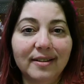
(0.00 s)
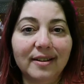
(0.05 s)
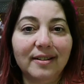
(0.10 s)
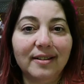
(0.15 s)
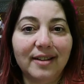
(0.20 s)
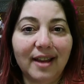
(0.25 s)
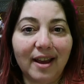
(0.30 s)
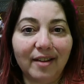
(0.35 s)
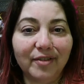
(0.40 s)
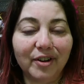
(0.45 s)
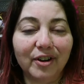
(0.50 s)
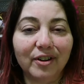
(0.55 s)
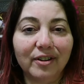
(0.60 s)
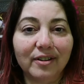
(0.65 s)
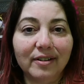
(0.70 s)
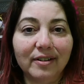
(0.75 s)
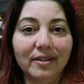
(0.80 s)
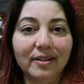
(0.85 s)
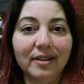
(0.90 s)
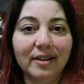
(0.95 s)
endeavor,
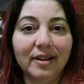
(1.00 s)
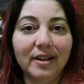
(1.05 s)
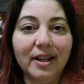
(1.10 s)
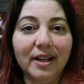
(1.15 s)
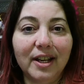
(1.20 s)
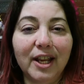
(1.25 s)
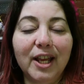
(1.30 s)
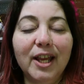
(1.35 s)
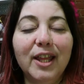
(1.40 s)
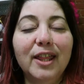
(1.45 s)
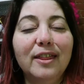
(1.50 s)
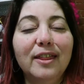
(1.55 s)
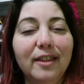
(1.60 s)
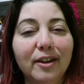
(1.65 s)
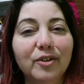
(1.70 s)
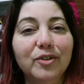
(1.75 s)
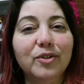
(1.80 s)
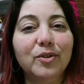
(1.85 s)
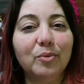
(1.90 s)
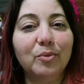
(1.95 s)

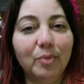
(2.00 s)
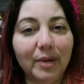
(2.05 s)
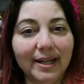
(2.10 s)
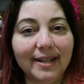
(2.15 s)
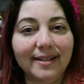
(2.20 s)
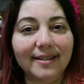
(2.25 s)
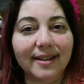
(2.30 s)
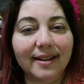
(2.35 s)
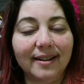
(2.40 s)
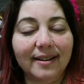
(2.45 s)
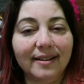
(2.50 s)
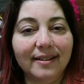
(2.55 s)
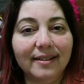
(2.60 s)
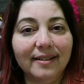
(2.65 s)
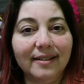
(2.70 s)
there's a reason.